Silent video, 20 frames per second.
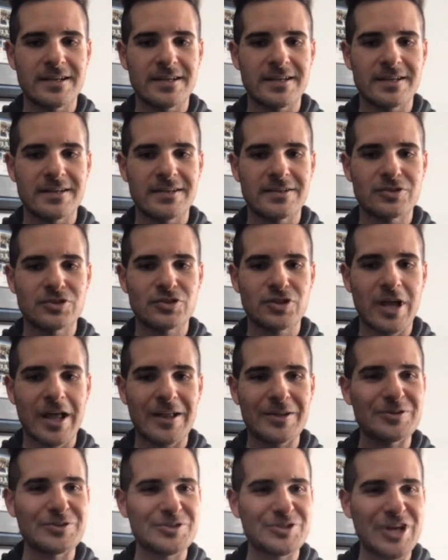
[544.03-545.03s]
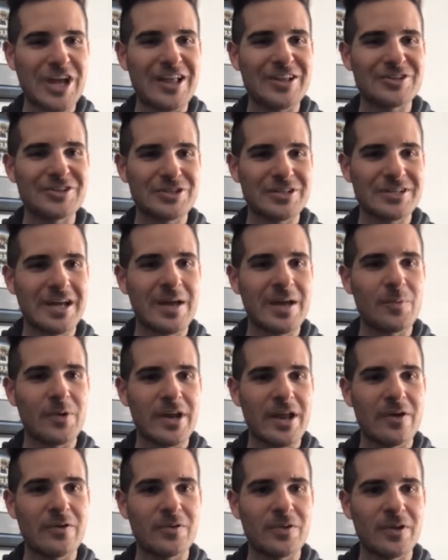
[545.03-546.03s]
challenging time right now
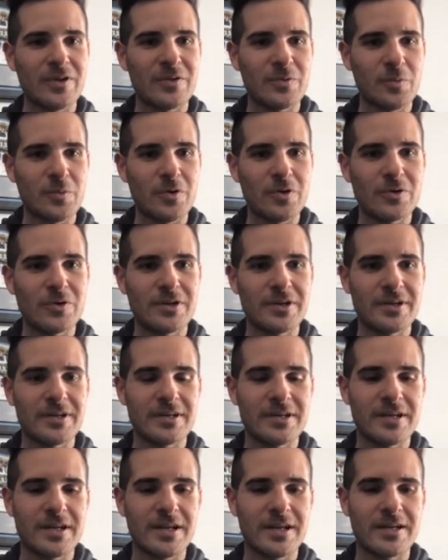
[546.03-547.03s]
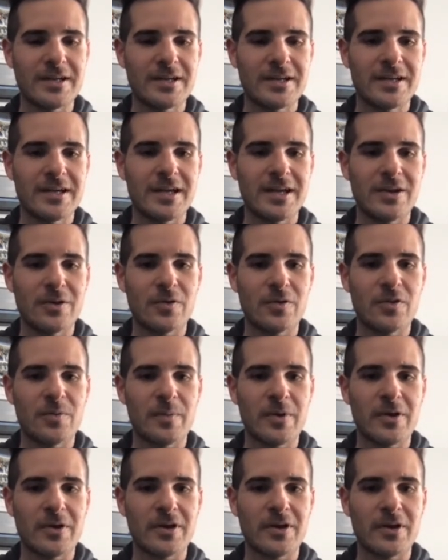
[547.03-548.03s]
in the world, and in North
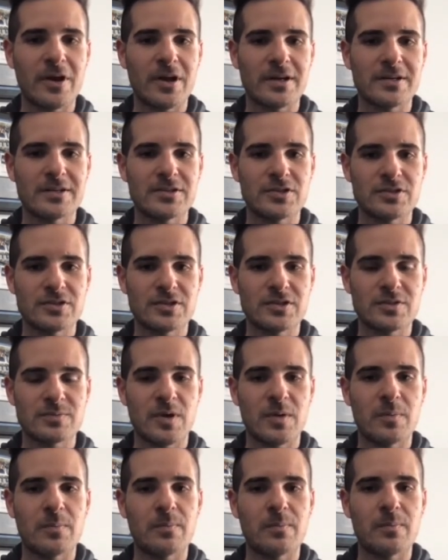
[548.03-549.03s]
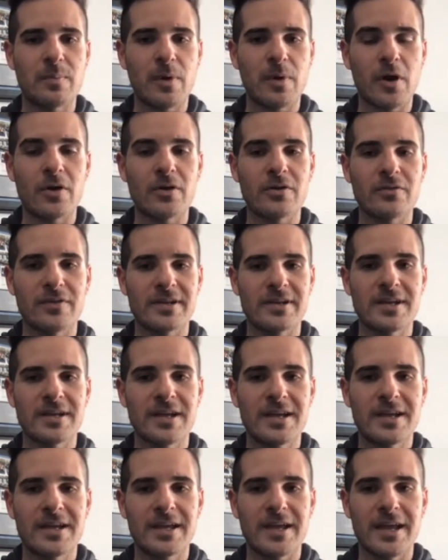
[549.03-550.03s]
American hockey is just a small part of it.
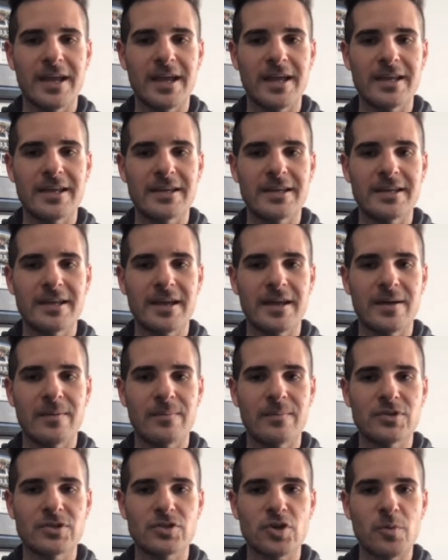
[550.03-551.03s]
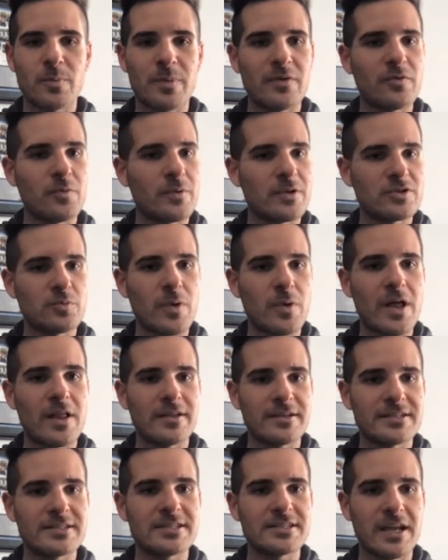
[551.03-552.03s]
And just hope everyone's well and
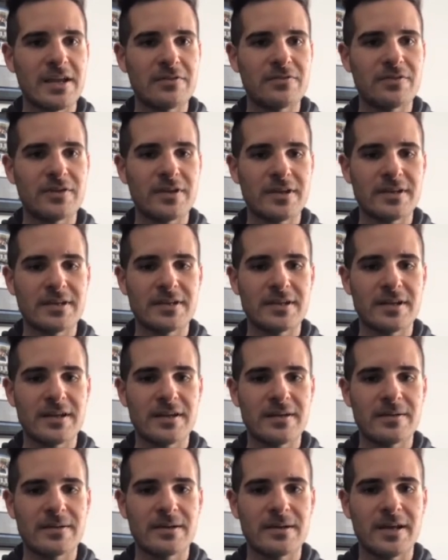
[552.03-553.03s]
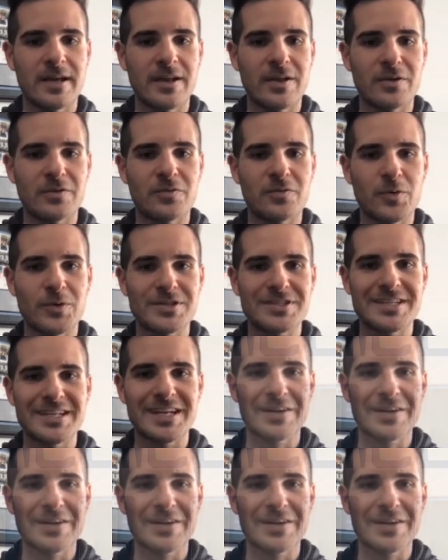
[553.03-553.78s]
safe, and look forward to seeing everyone